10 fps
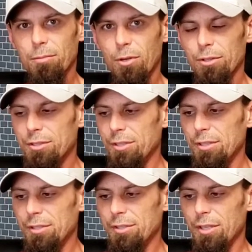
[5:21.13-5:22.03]

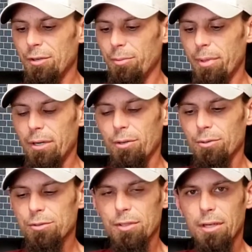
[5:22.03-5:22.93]
RC scale
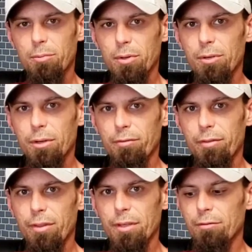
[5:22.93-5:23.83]
barrels that I printed off
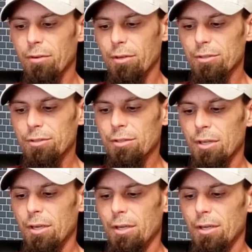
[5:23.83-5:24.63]
of Thingiverse.